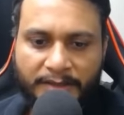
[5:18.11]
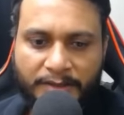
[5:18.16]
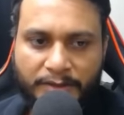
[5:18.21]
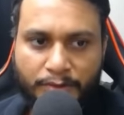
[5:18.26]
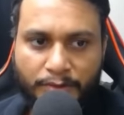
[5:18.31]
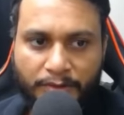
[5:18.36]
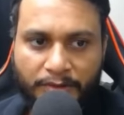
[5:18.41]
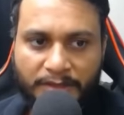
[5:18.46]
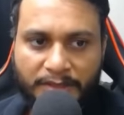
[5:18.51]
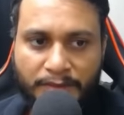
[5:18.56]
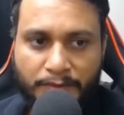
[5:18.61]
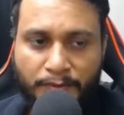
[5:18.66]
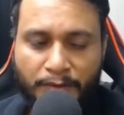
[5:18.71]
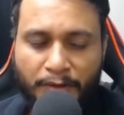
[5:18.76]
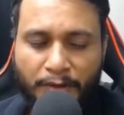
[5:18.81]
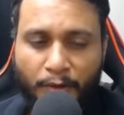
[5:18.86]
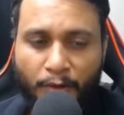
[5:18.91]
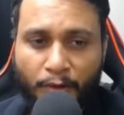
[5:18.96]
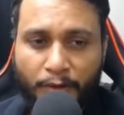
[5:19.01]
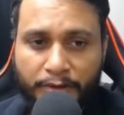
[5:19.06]
So this
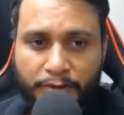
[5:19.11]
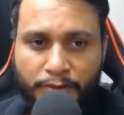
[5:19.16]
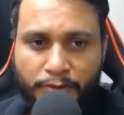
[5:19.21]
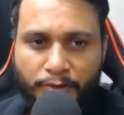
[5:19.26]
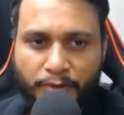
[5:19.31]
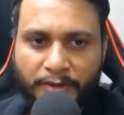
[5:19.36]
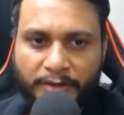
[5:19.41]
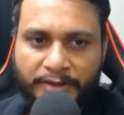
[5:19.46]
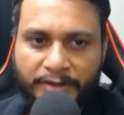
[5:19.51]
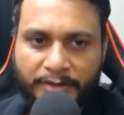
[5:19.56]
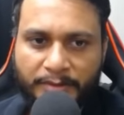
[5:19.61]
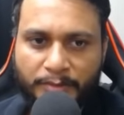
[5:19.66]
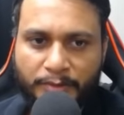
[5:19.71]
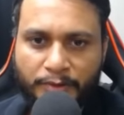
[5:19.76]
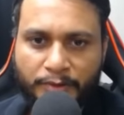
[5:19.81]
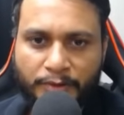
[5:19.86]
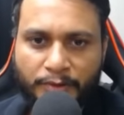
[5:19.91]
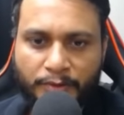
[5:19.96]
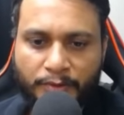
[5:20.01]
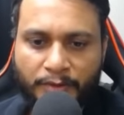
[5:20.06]
will also
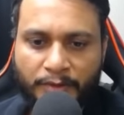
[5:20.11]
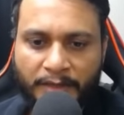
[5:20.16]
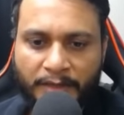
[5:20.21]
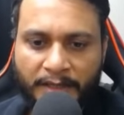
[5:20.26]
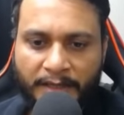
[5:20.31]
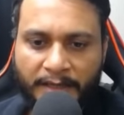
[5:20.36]
contribute to